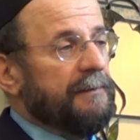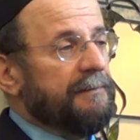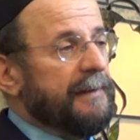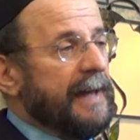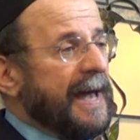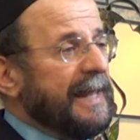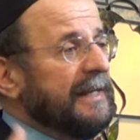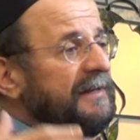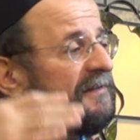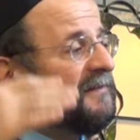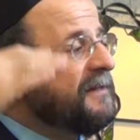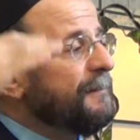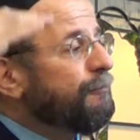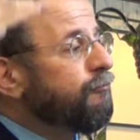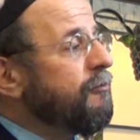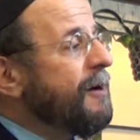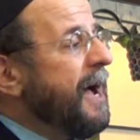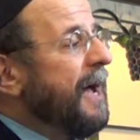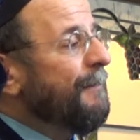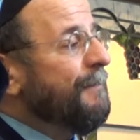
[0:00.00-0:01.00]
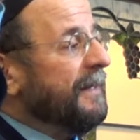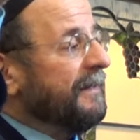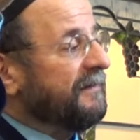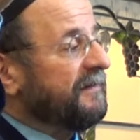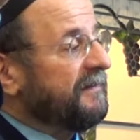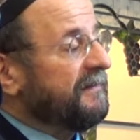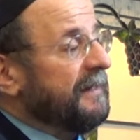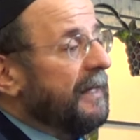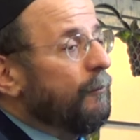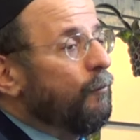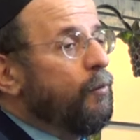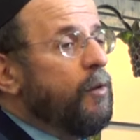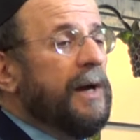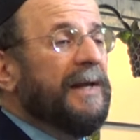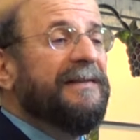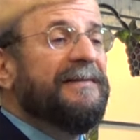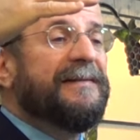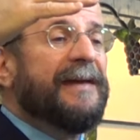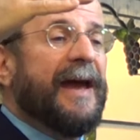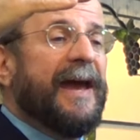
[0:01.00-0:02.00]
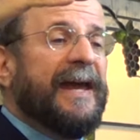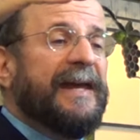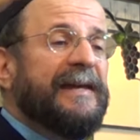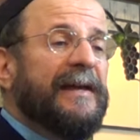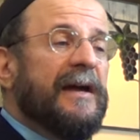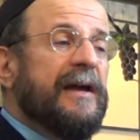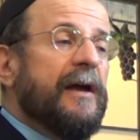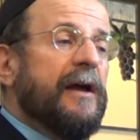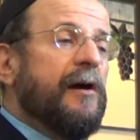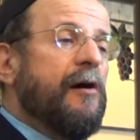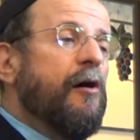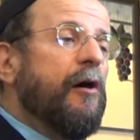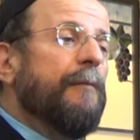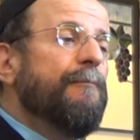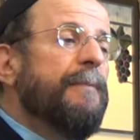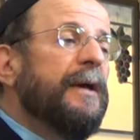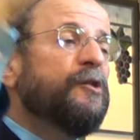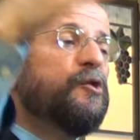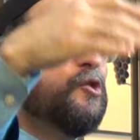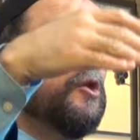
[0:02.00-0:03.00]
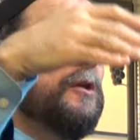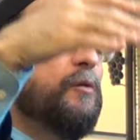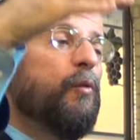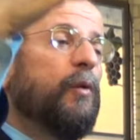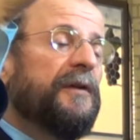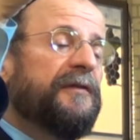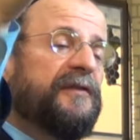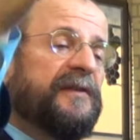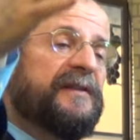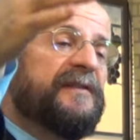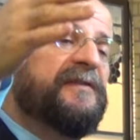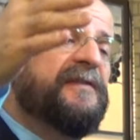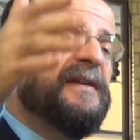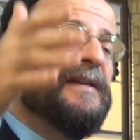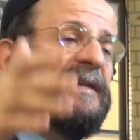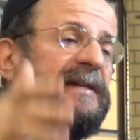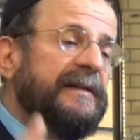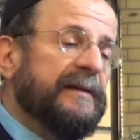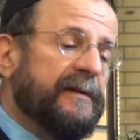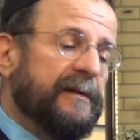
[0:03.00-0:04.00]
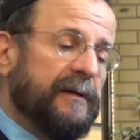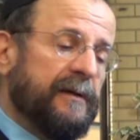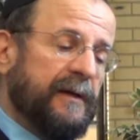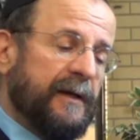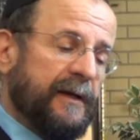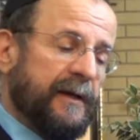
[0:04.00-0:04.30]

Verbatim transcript: That is the promise that one day our mission will succeed.